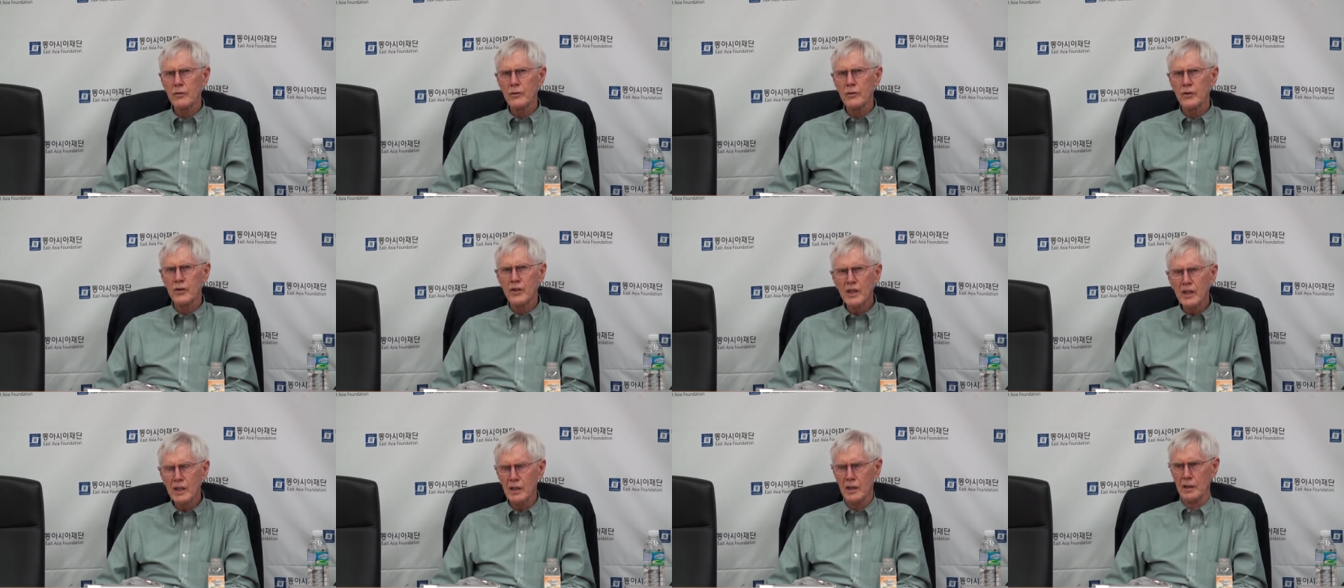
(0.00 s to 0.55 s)

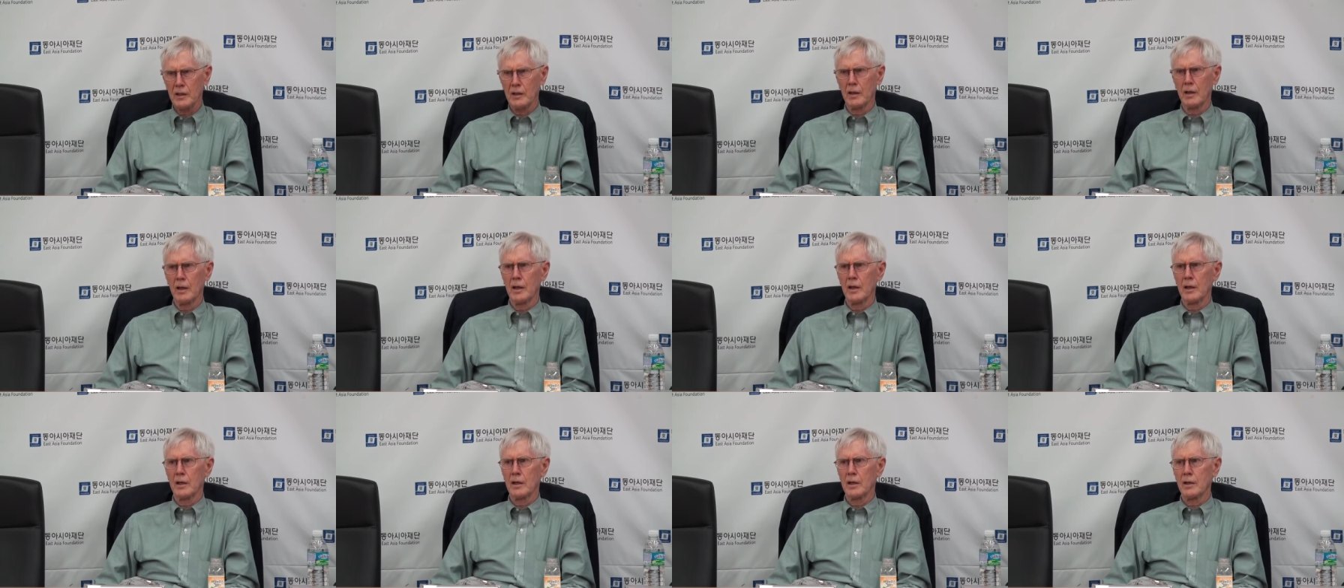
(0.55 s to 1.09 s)
seen
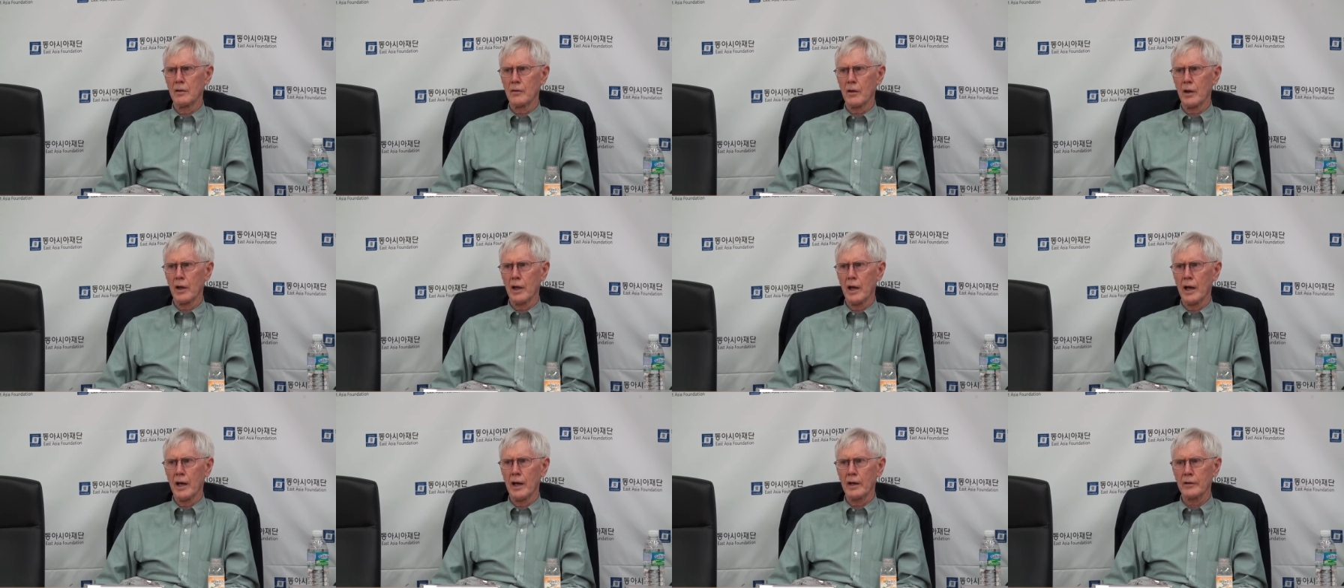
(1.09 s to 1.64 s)
in the
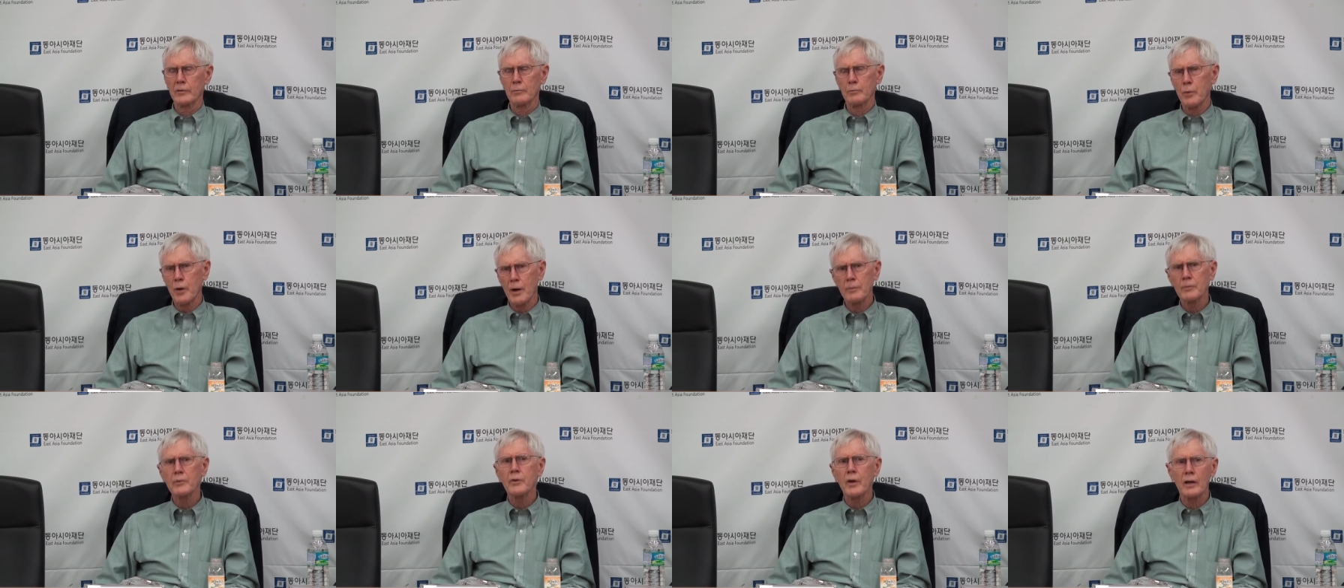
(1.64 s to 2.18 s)
last,
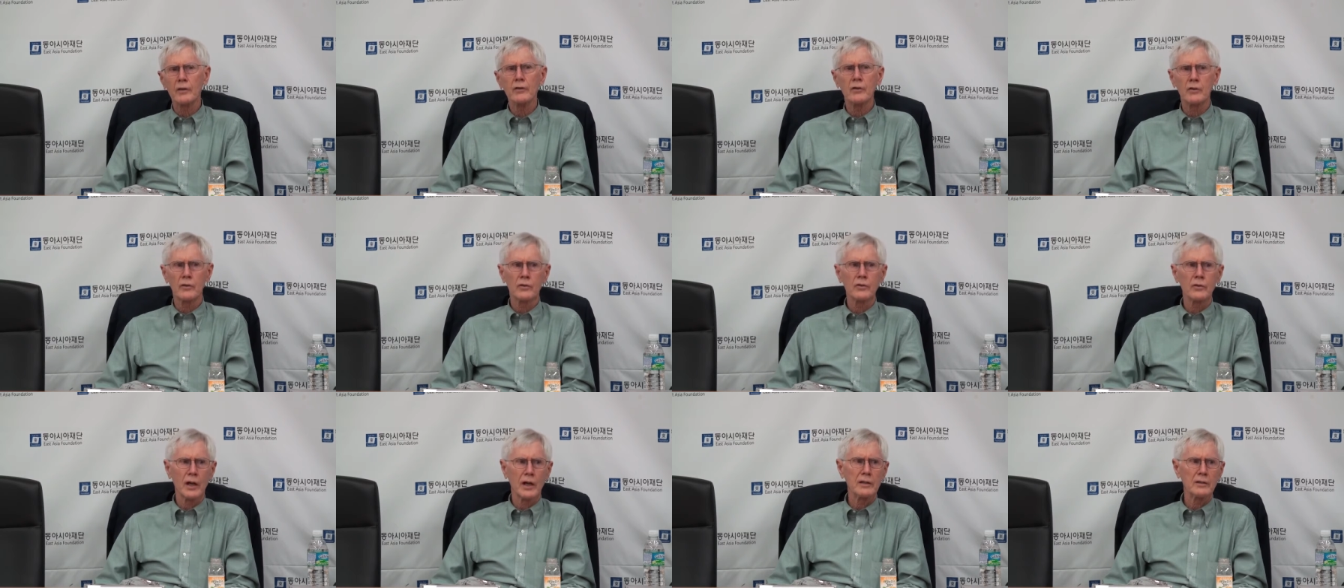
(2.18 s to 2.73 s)
perhaps not
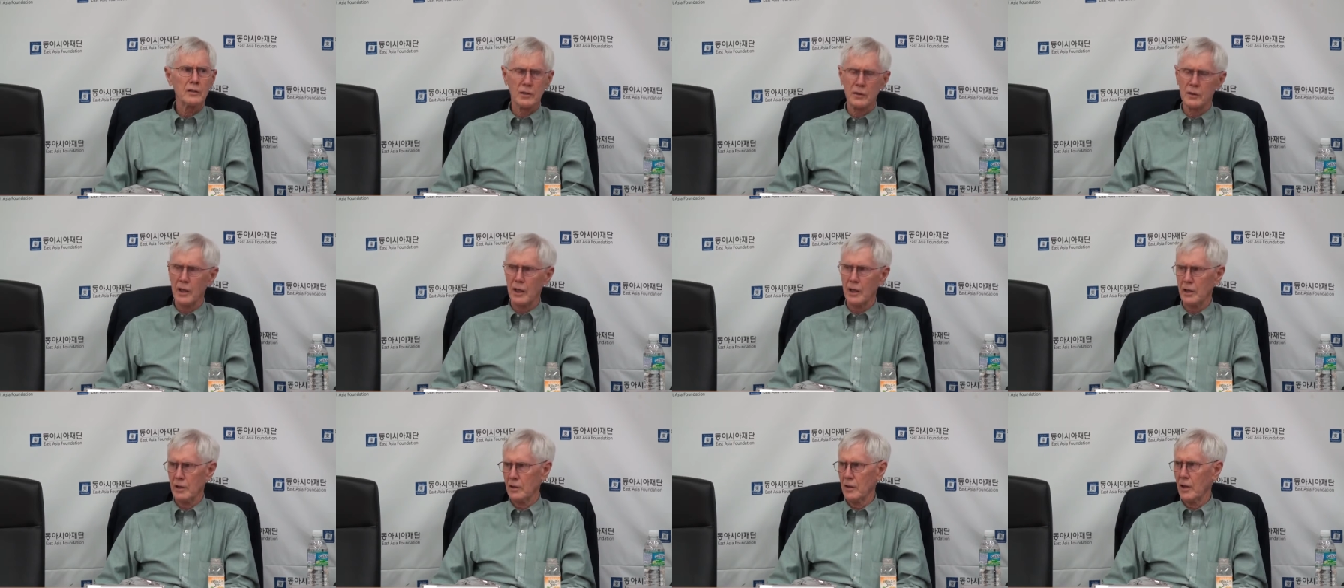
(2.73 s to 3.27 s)
since
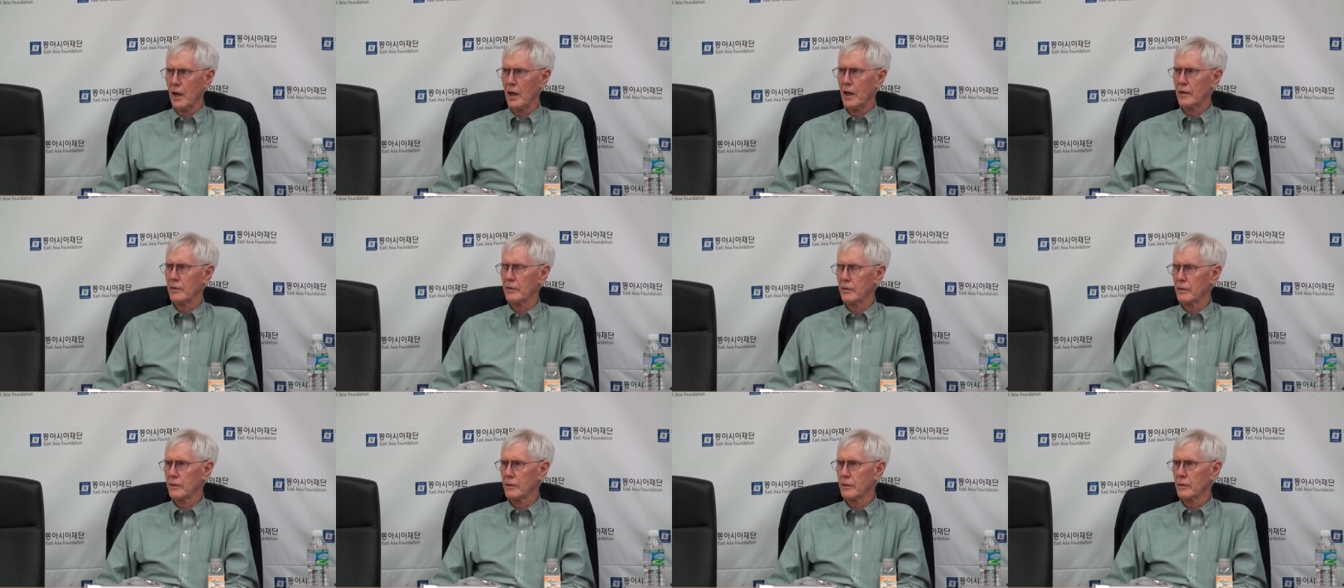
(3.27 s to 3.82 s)
1989
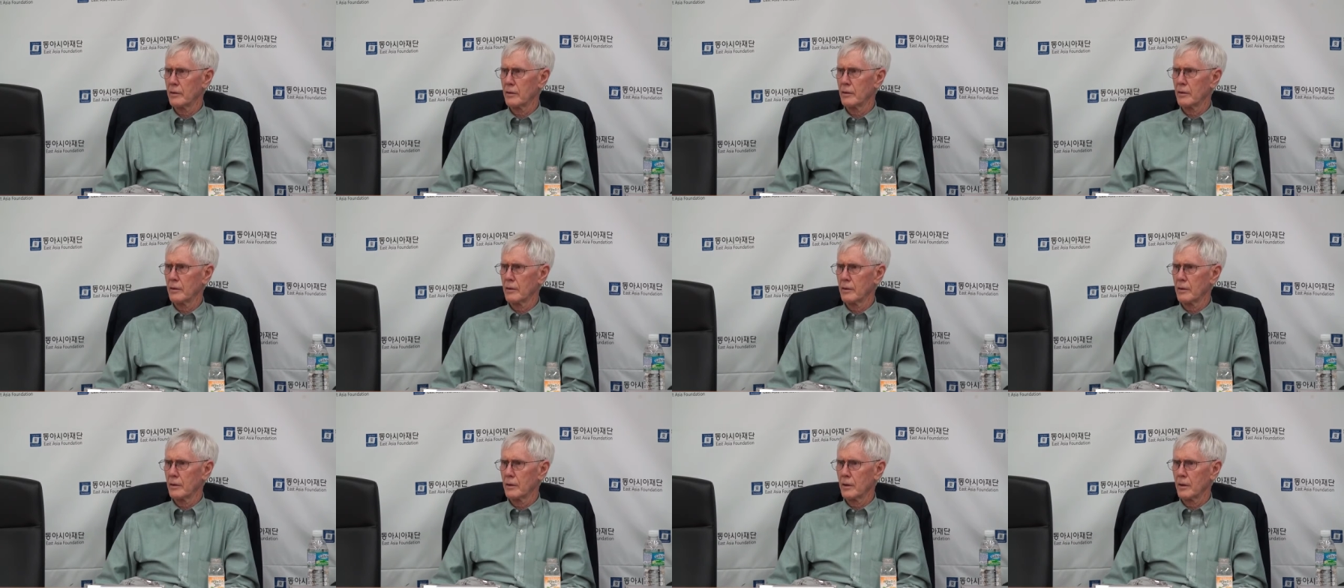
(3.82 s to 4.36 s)

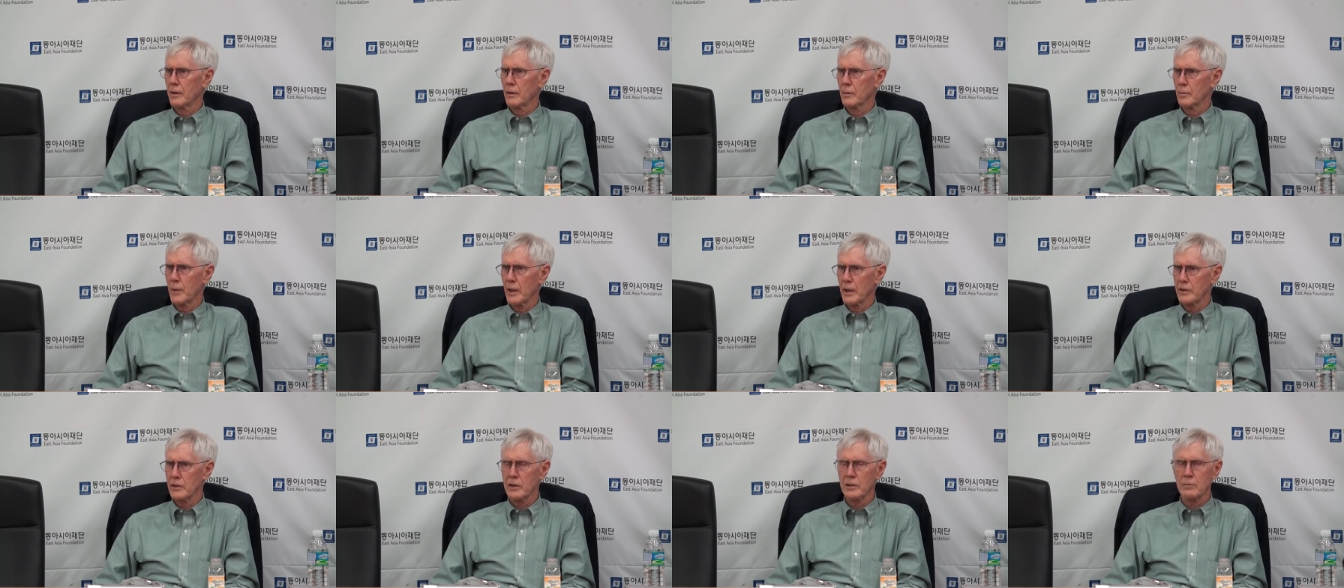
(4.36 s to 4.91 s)
and the
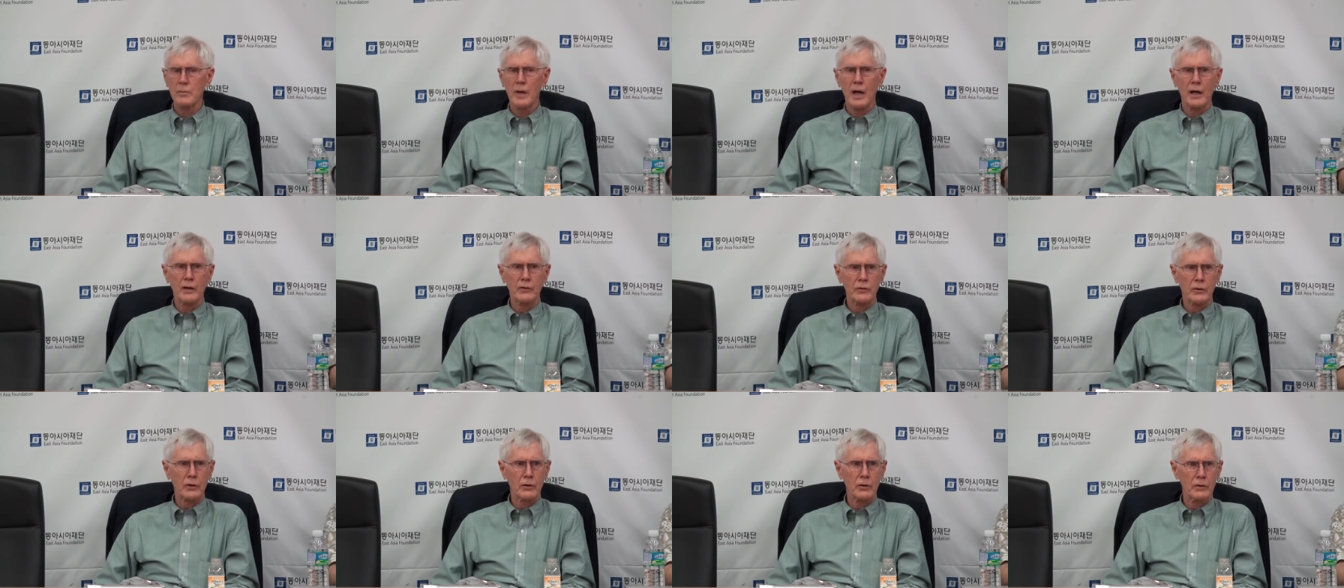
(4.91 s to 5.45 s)
Beijing
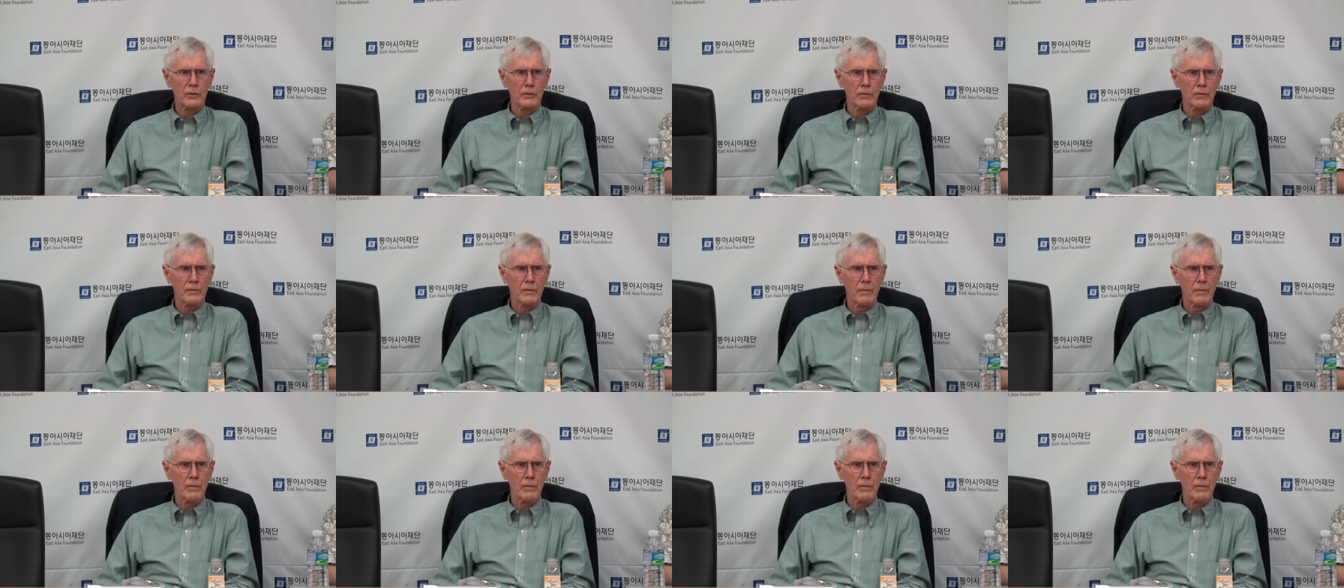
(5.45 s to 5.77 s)
massacre.